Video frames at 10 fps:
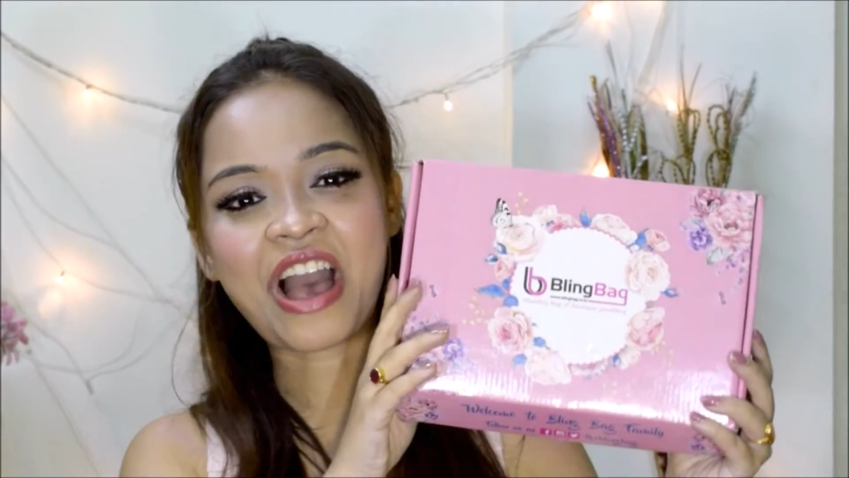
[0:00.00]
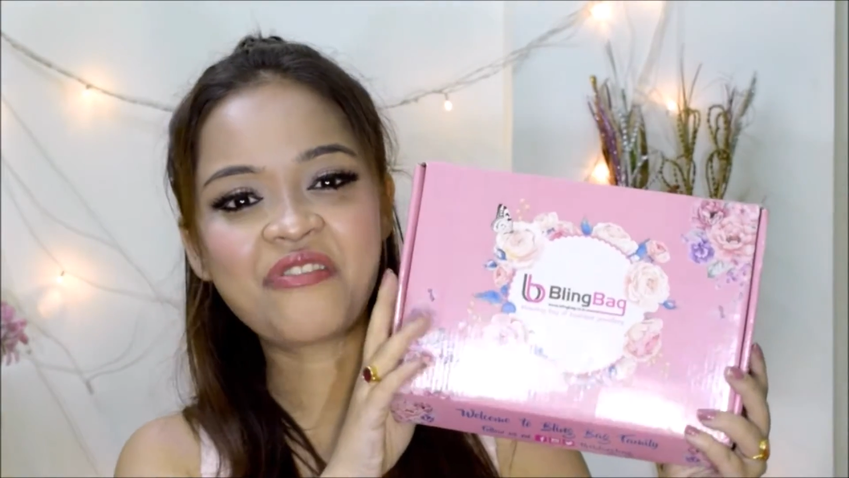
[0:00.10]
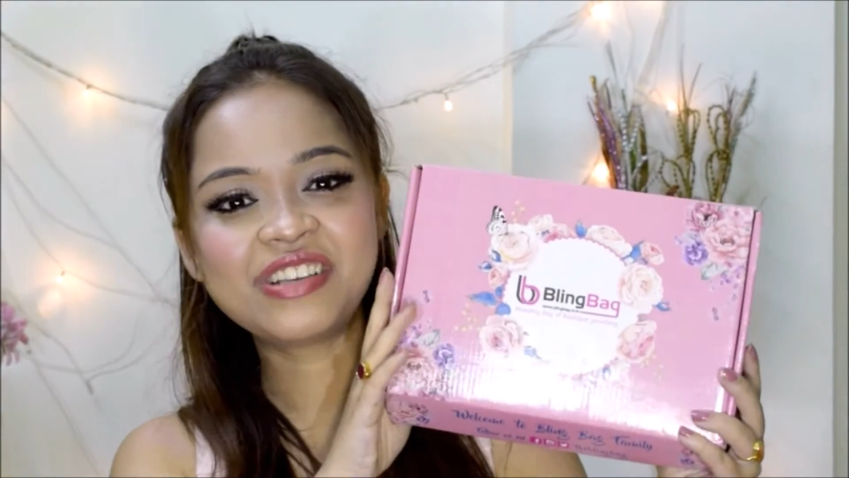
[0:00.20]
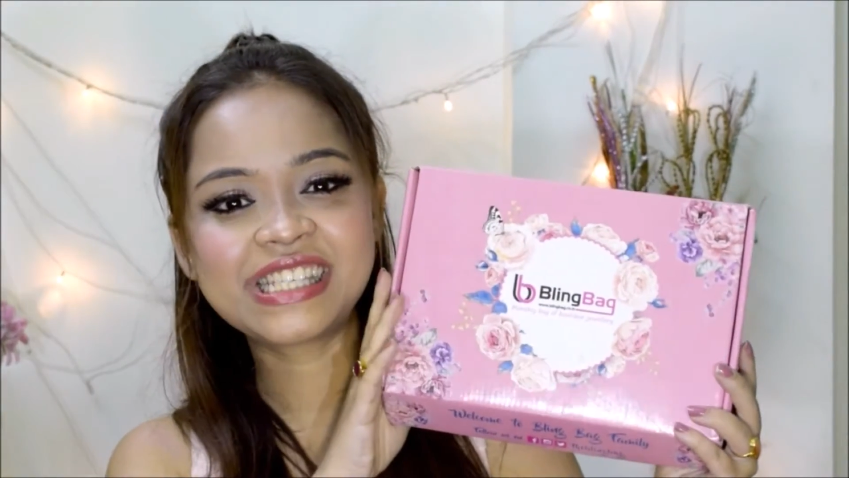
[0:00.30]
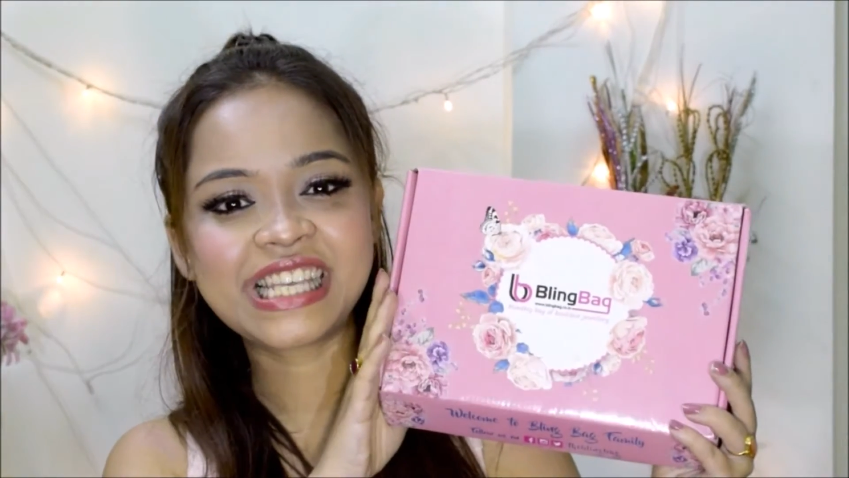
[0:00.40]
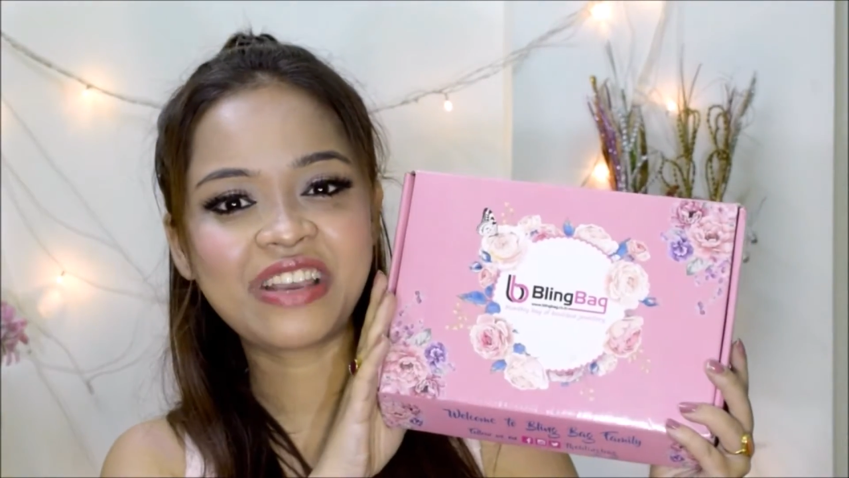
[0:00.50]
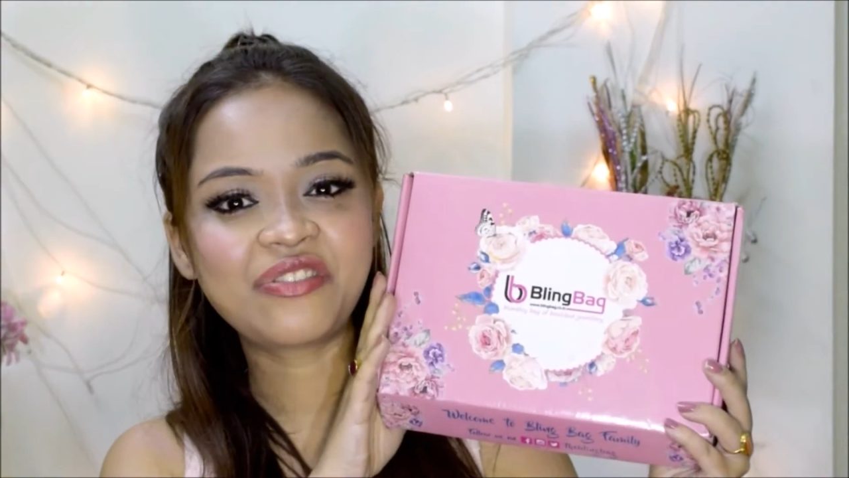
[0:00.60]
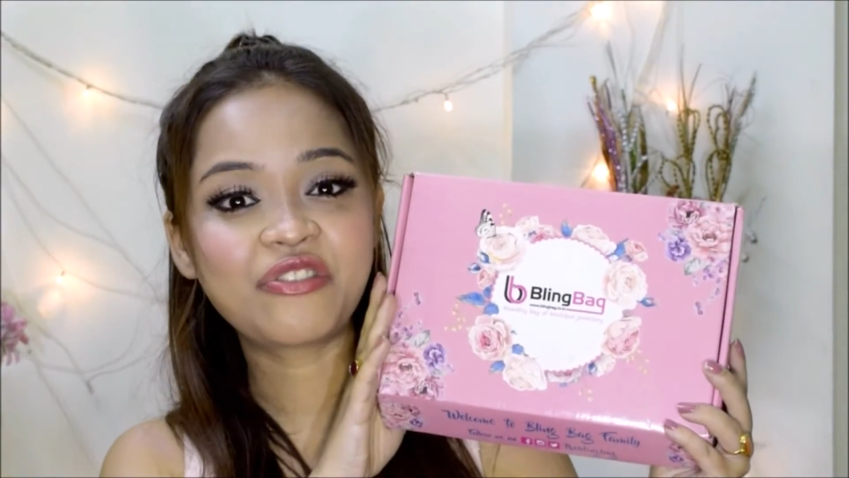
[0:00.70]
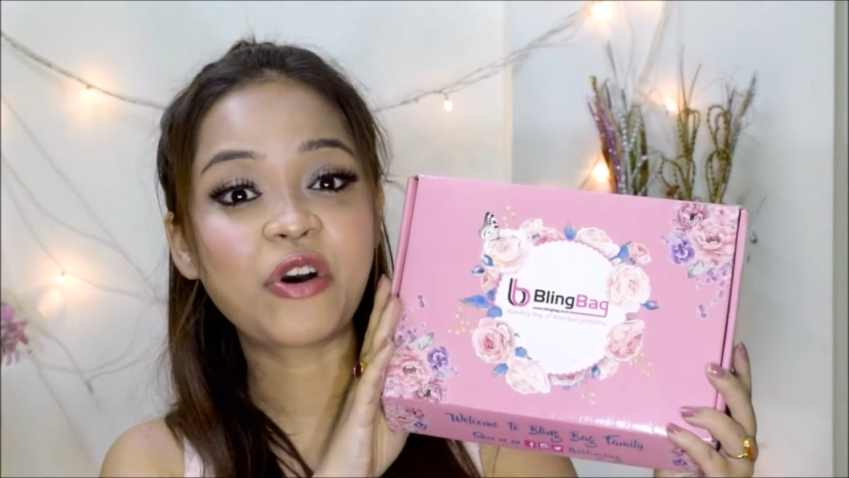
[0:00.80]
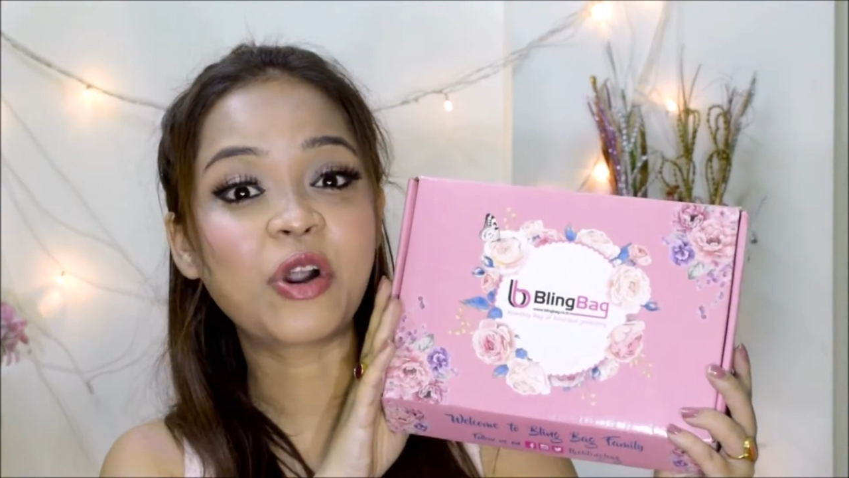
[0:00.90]
have
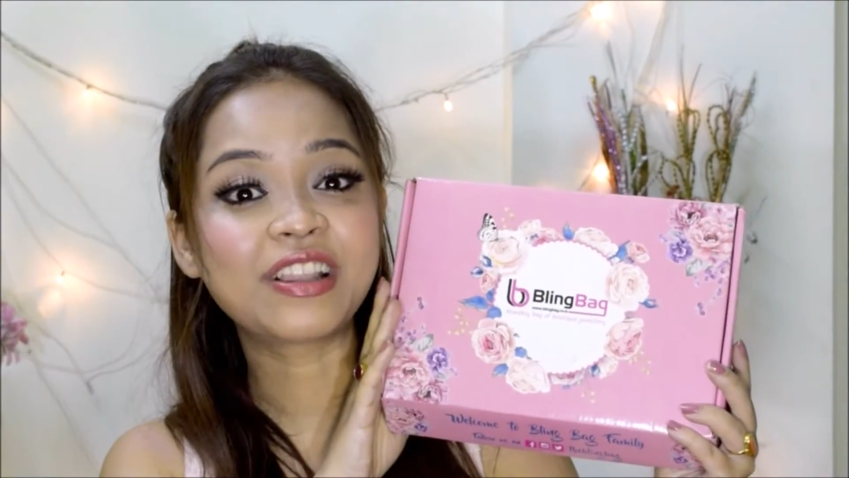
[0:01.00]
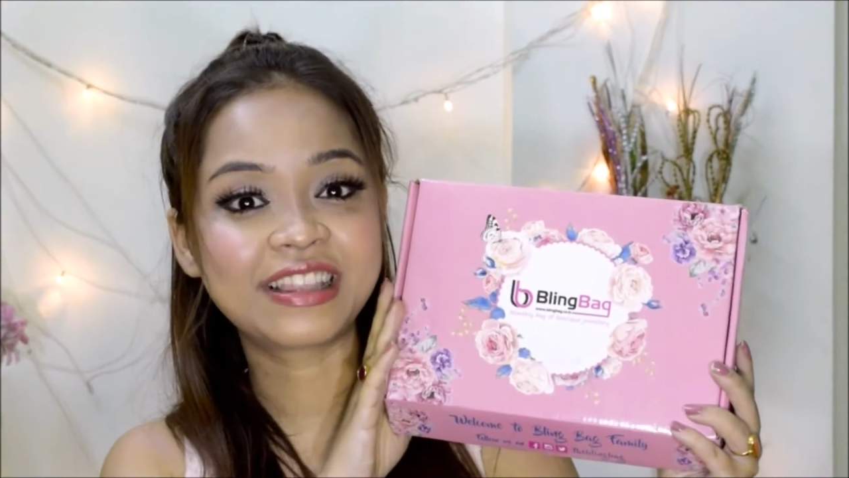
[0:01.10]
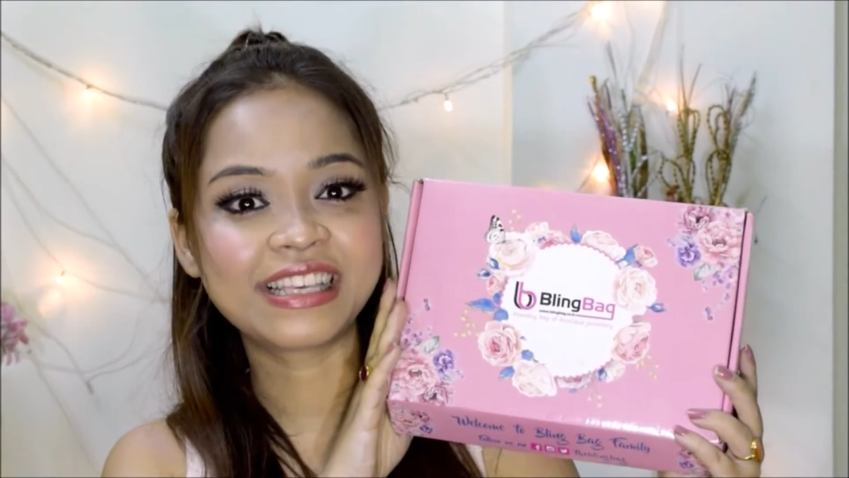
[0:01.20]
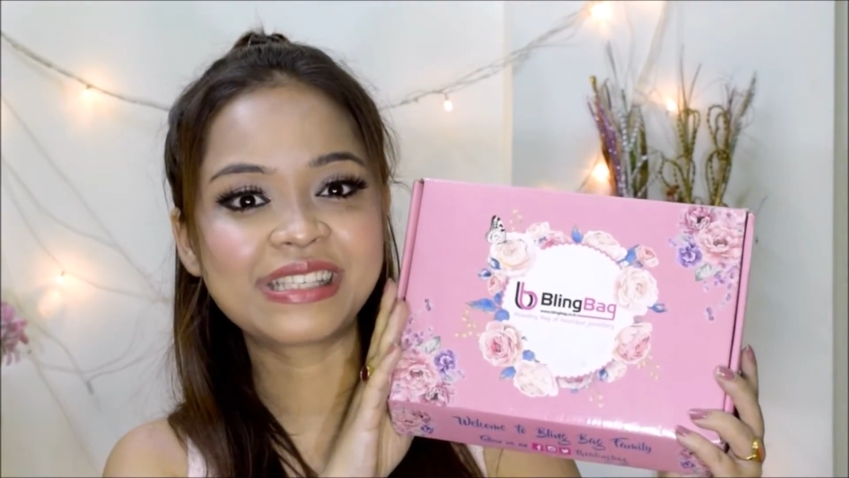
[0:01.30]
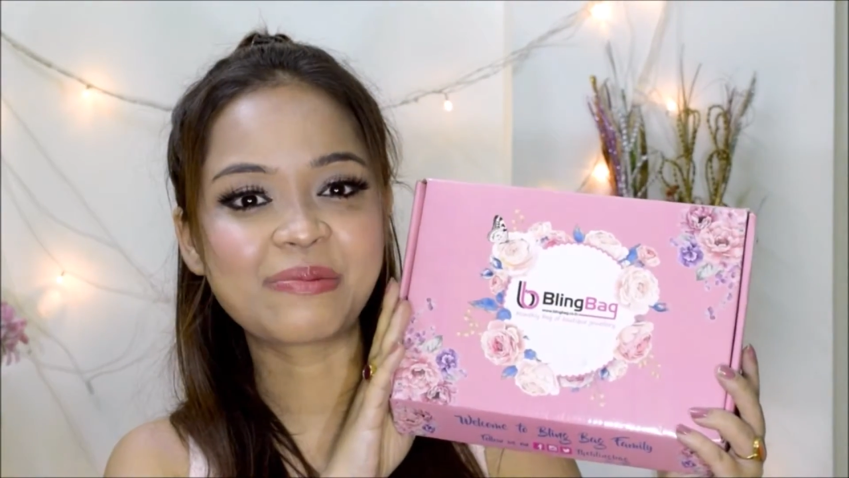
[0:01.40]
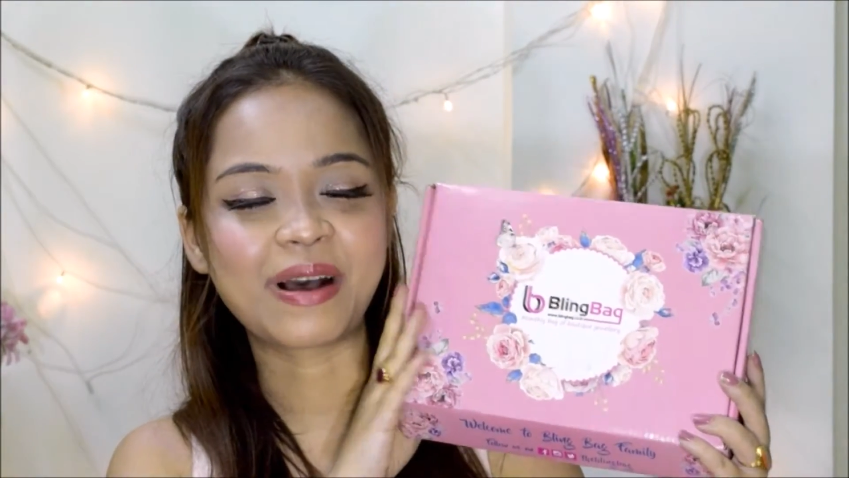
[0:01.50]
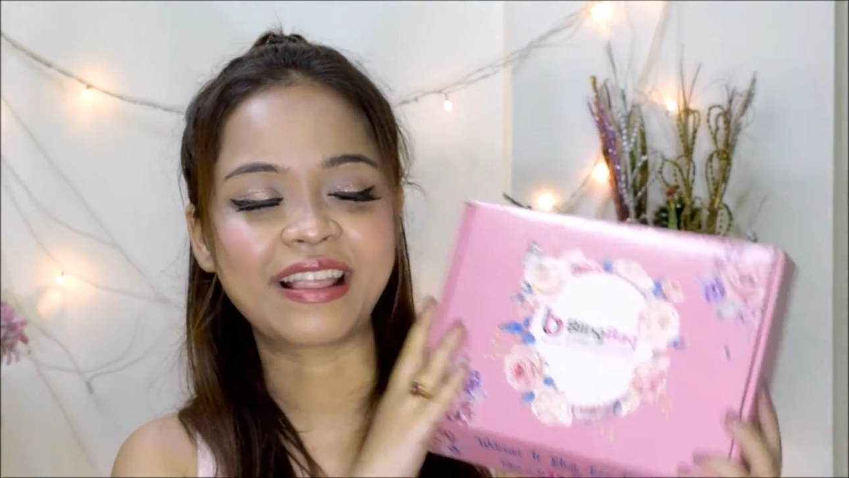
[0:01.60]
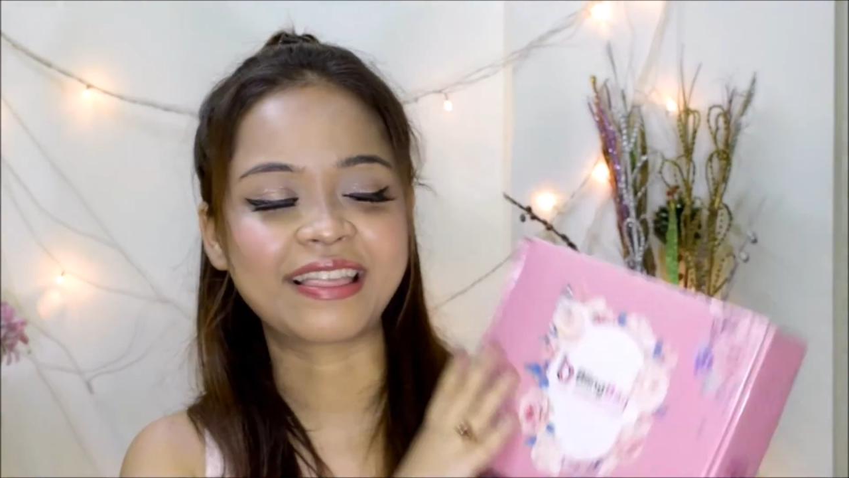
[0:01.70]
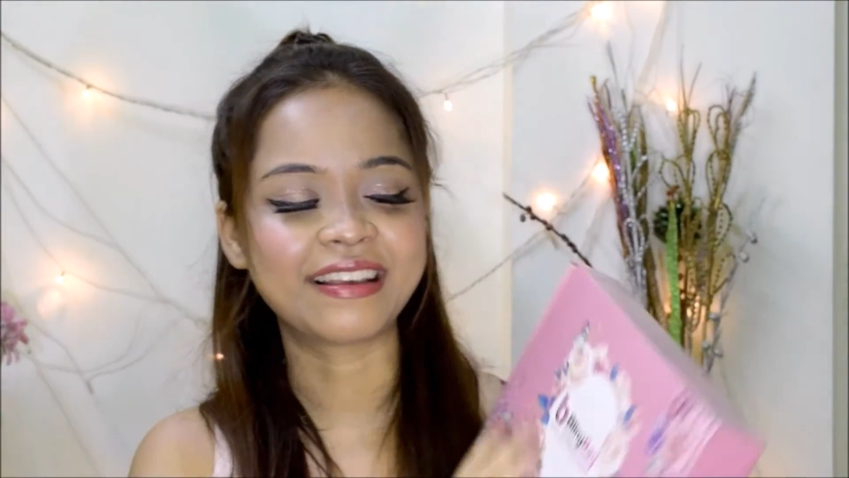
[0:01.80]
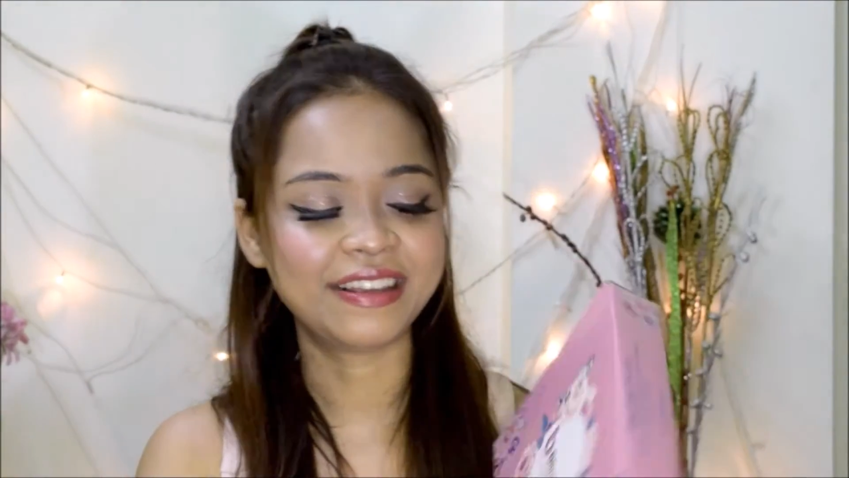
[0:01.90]
received for this month.